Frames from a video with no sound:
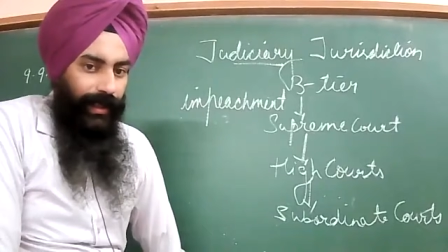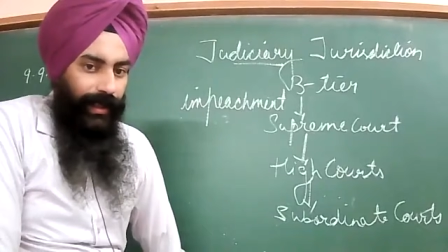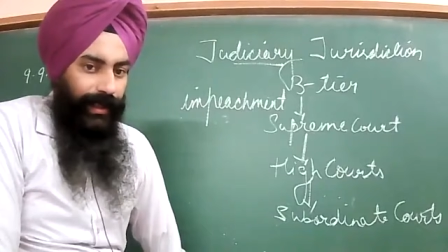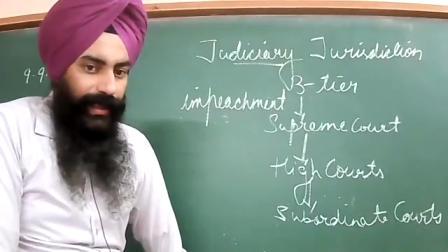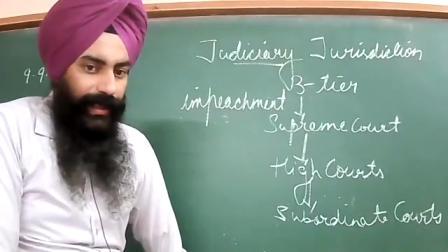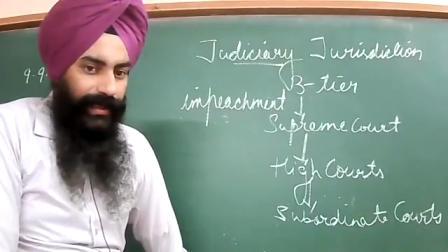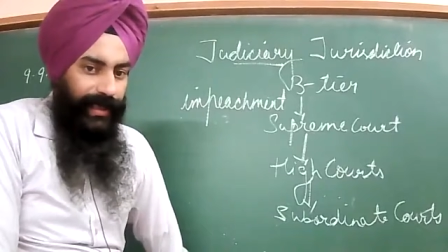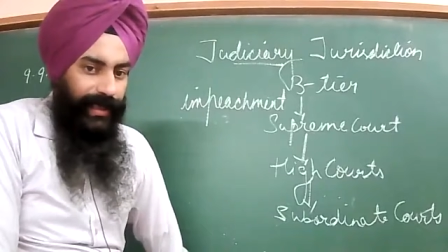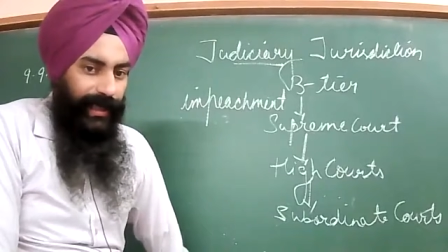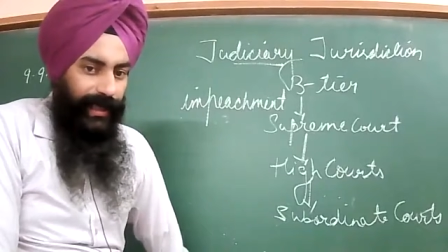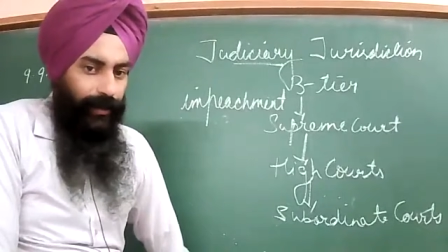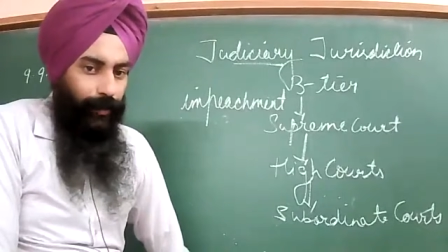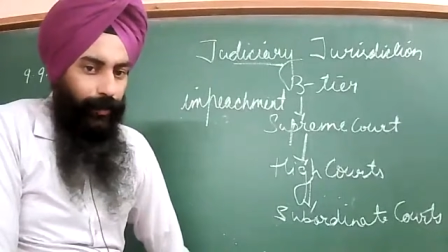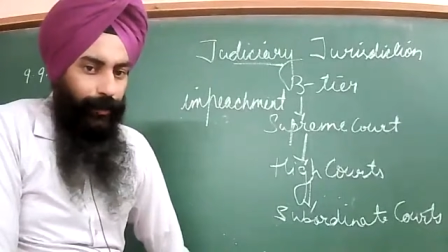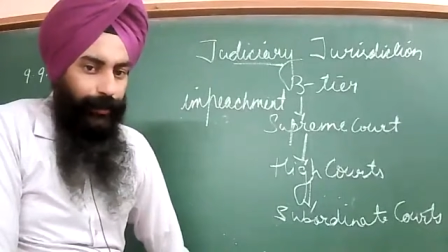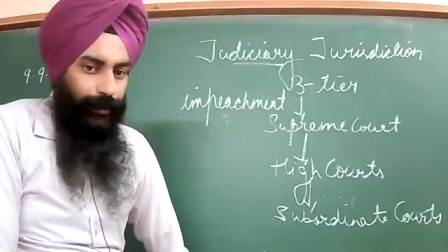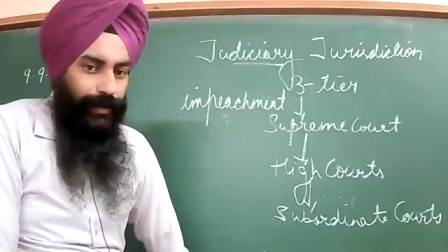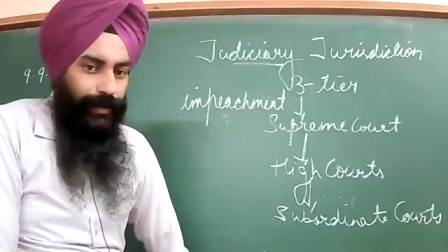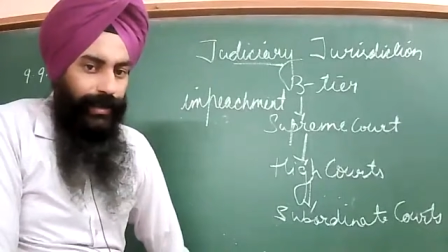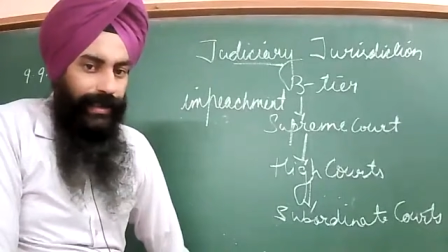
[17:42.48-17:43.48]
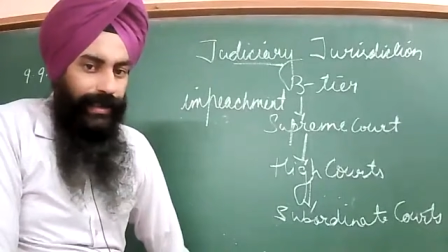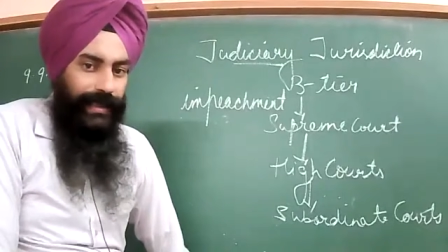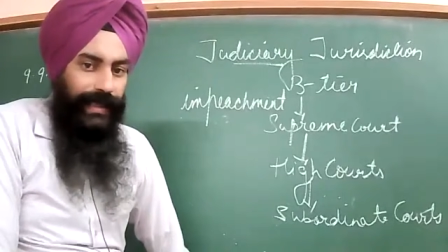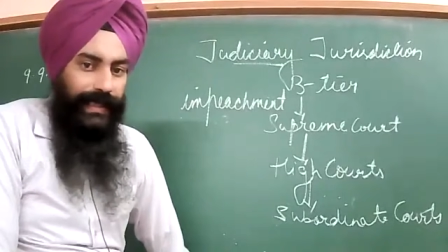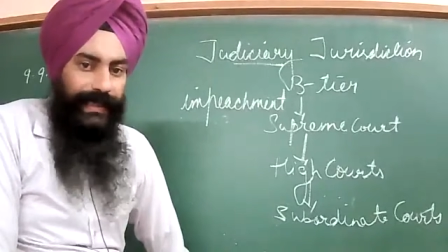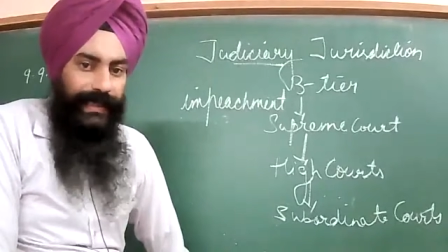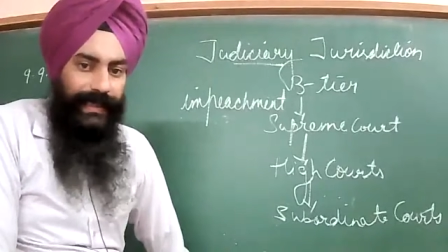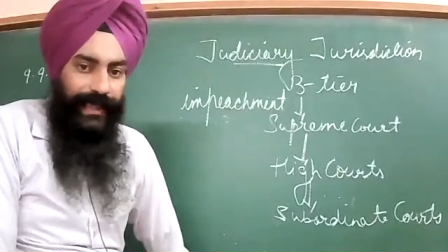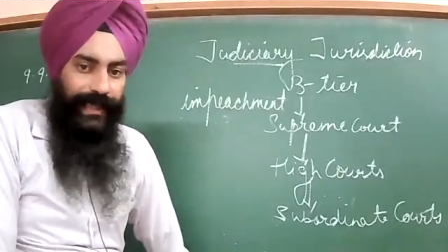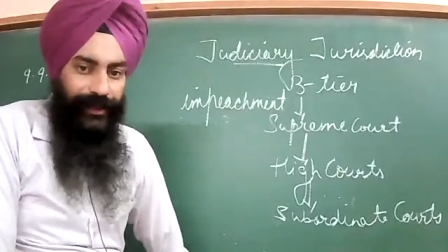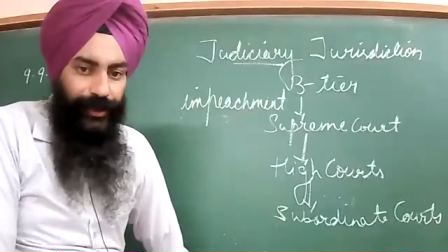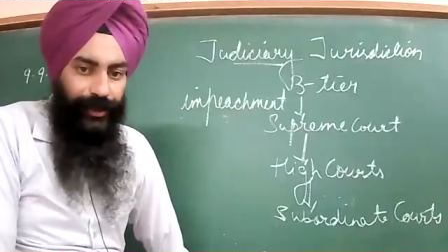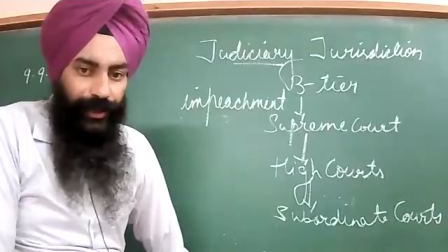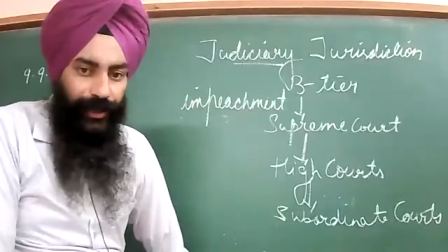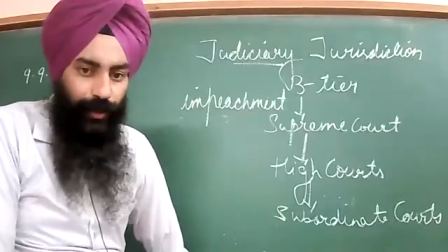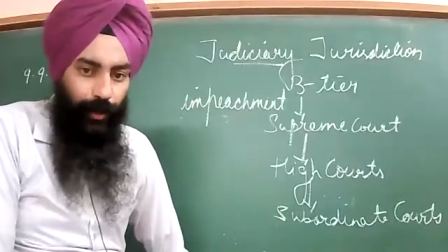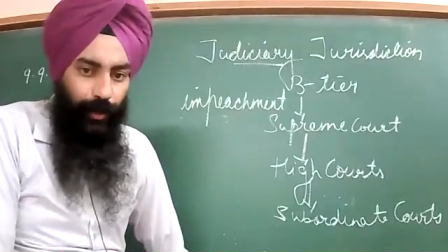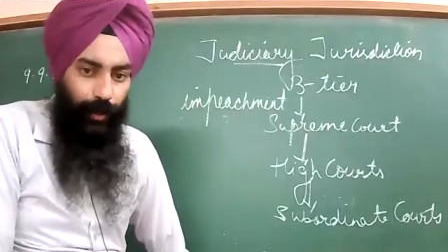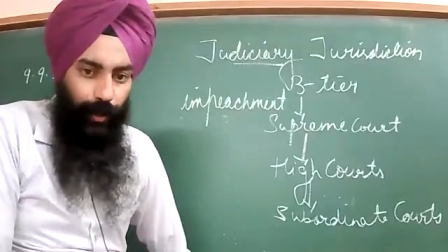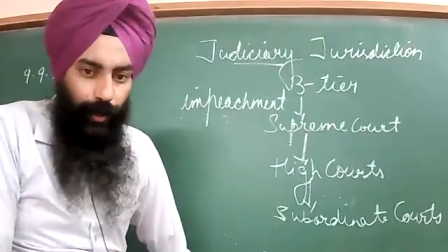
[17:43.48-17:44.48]
District courts, session
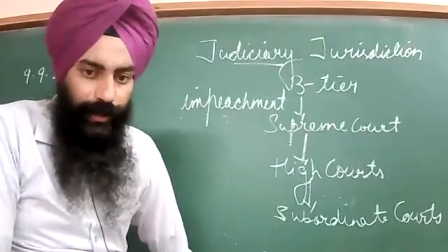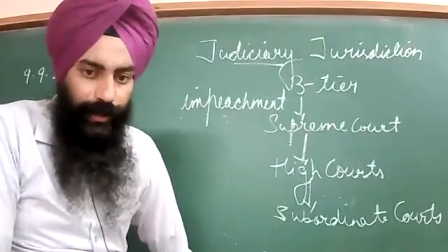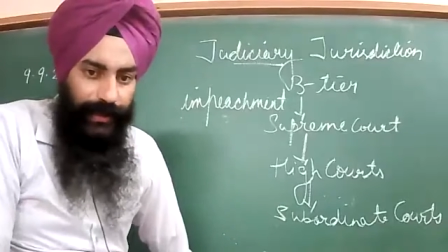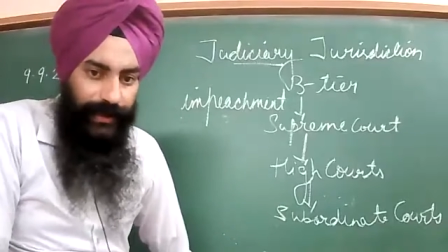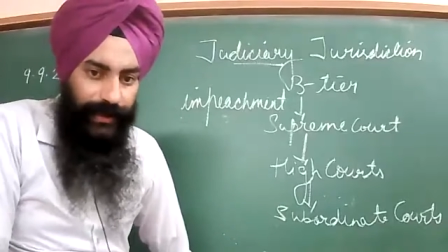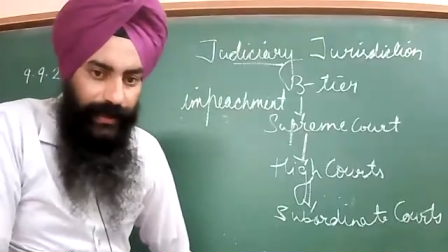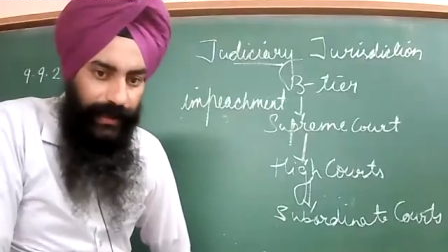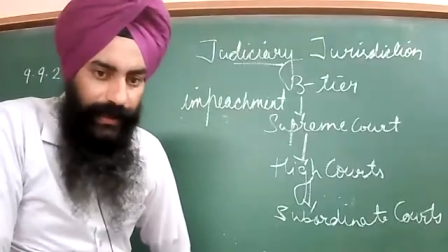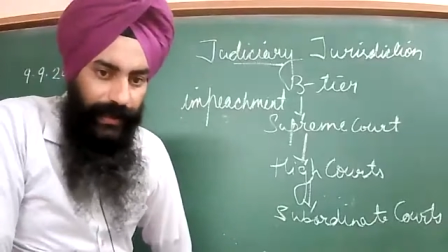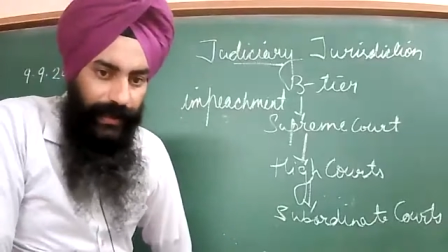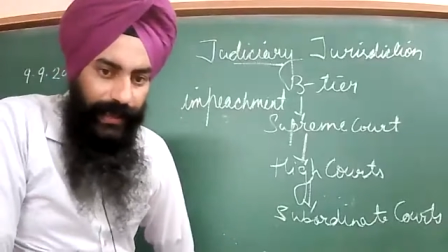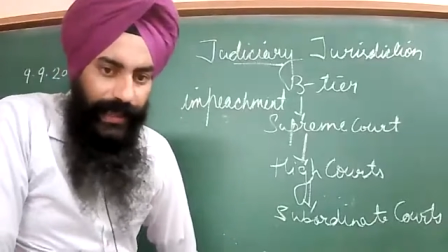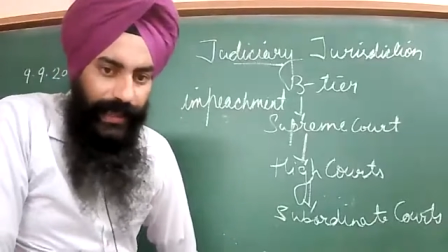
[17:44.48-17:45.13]
courts,